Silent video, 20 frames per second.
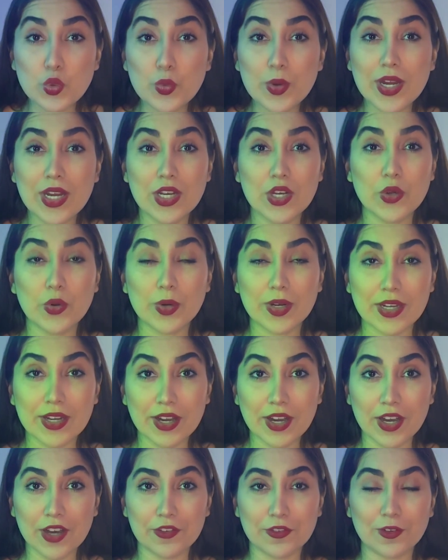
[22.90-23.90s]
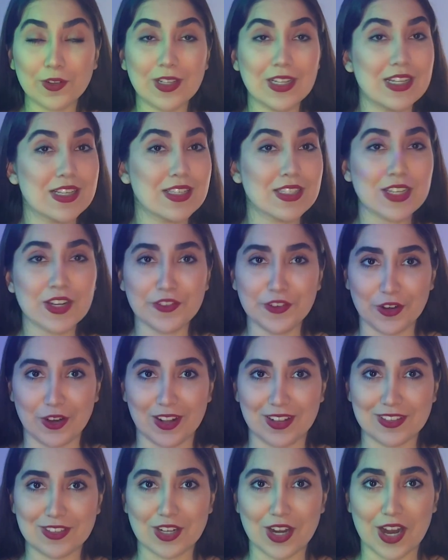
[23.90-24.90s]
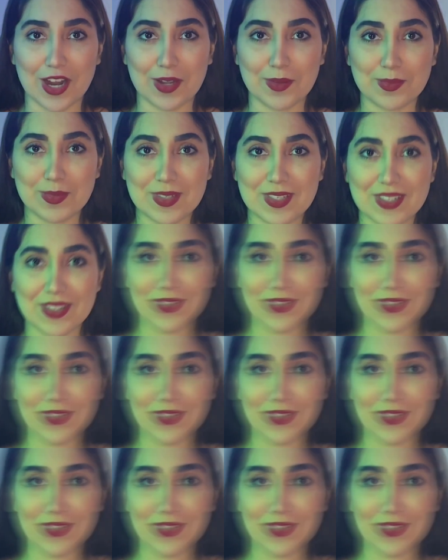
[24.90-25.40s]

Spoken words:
video carefully several times.